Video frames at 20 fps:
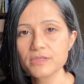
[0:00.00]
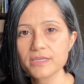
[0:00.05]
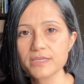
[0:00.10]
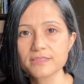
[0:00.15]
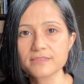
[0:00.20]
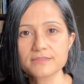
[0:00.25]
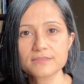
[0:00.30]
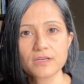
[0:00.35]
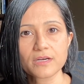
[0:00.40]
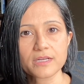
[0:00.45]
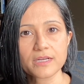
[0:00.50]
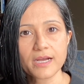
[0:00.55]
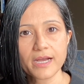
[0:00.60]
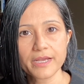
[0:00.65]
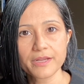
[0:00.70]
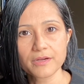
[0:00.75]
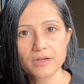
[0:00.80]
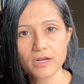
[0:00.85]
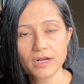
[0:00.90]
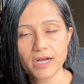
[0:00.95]
It's got a
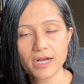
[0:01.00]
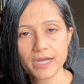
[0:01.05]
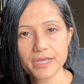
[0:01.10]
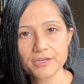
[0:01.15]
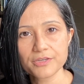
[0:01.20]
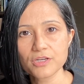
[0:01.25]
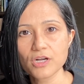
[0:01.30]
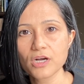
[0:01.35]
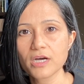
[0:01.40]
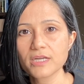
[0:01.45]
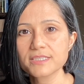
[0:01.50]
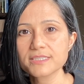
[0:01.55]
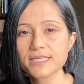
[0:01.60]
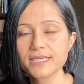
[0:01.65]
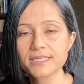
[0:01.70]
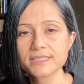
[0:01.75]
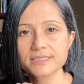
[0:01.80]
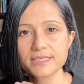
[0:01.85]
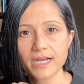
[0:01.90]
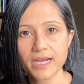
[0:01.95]
higher iron
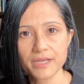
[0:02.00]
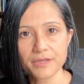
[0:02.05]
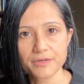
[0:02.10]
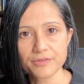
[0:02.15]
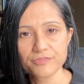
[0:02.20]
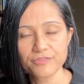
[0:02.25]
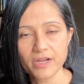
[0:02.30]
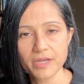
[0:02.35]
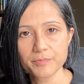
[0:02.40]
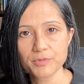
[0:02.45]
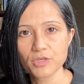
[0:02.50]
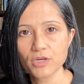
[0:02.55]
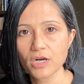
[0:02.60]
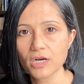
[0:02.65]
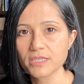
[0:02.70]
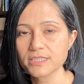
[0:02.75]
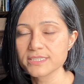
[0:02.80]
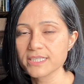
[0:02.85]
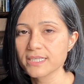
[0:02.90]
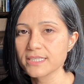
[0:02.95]
content, higher fiber
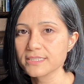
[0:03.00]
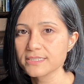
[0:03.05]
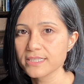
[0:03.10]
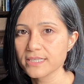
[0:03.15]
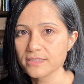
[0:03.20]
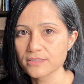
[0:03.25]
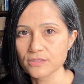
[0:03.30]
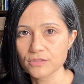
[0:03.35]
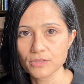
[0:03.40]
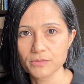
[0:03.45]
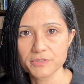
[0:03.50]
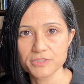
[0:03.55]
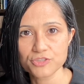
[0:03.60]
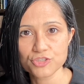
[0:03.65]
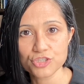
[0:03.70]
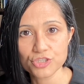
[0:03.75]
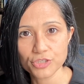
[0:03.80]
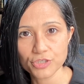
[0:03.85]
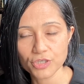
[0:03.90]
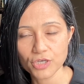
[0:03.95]
content, and the lowest
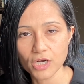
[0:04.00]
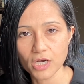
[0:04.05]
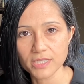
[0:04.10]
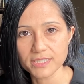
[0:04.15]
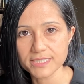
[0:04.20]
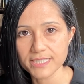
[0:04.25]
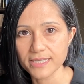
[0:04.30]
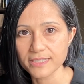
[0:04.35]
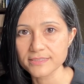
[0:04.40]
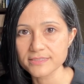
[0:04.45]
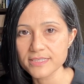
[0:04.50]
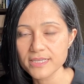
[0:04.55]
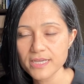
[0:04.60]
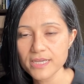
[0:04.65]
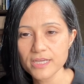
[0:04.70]
sugar content.